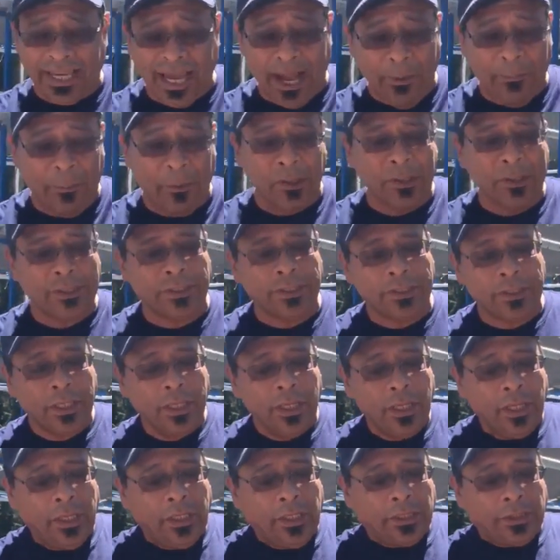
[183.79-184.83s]
samples
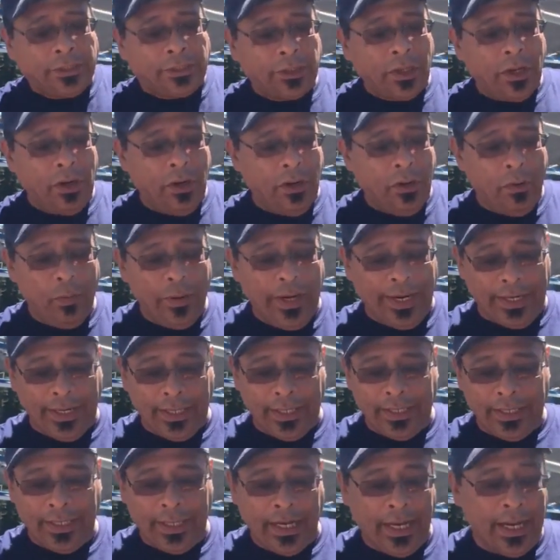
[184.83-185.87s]
so we
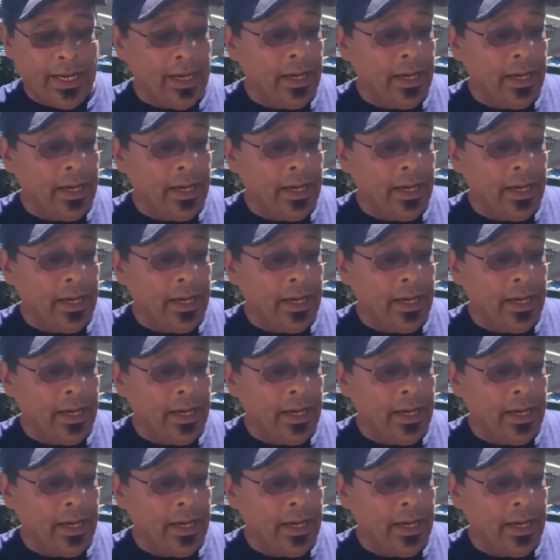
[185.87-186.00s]
can